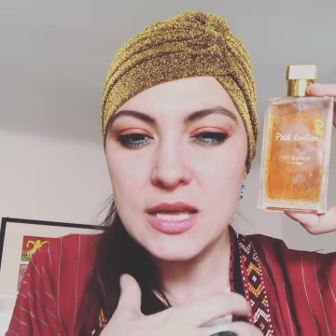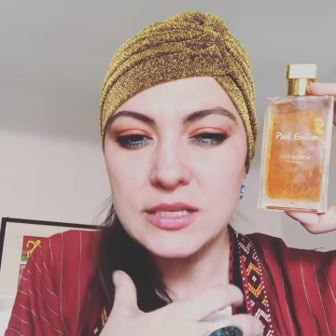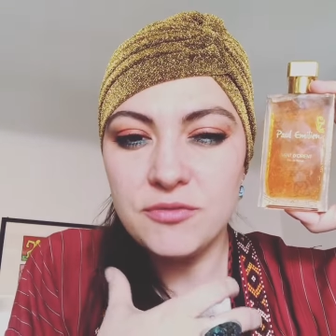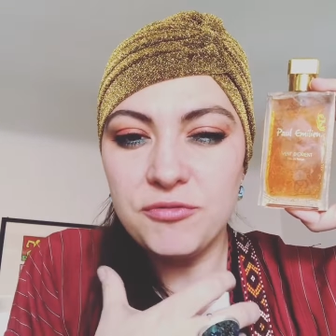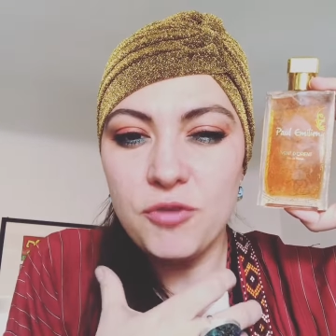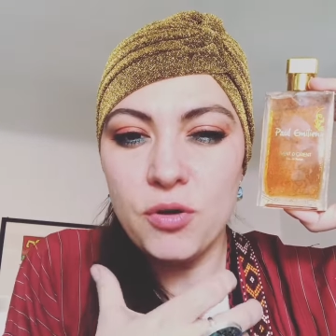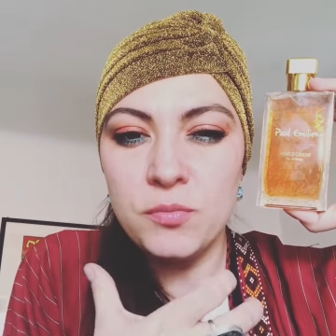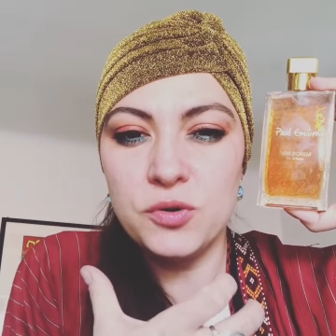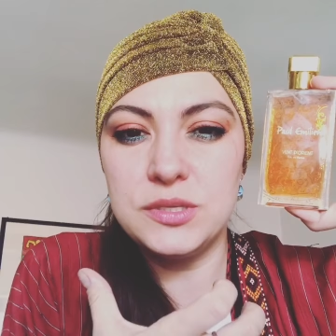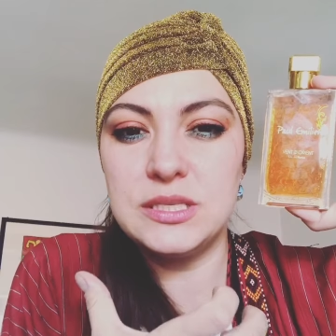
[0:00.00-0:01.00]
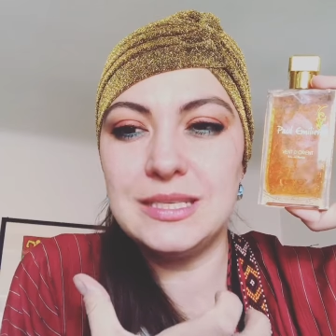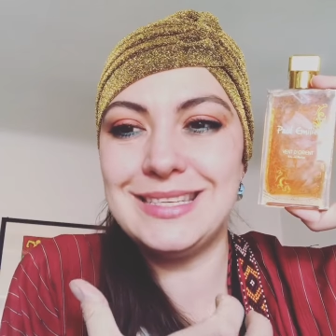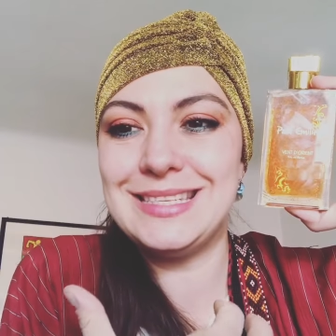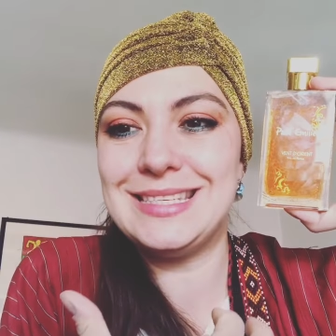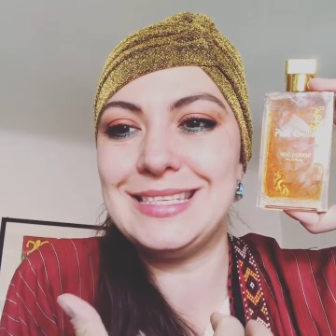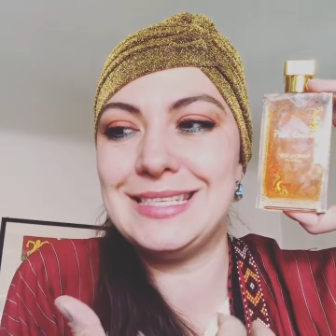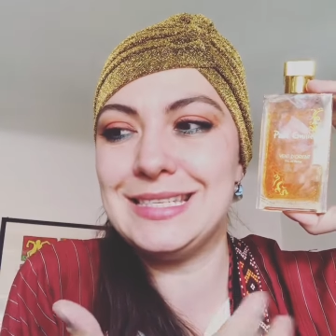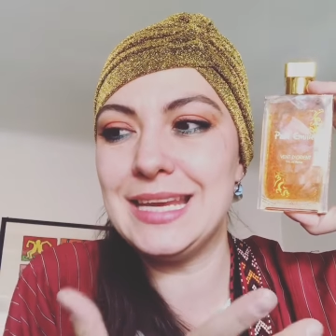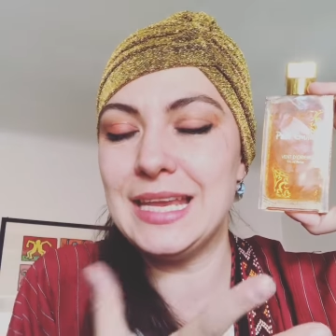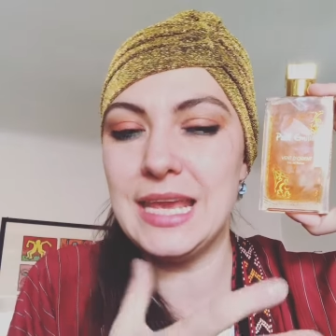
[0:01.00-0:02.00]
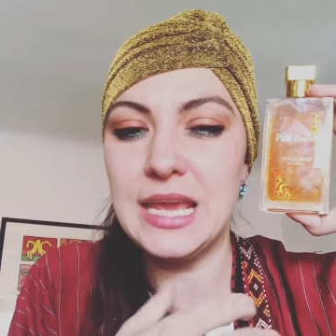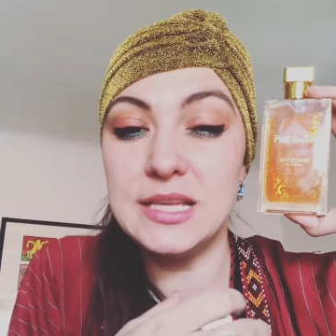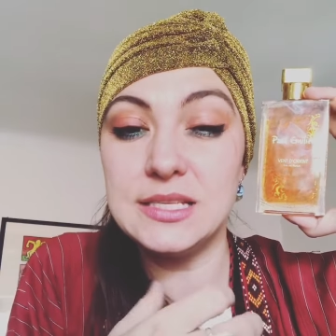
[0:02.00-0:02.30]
It's almost sticky.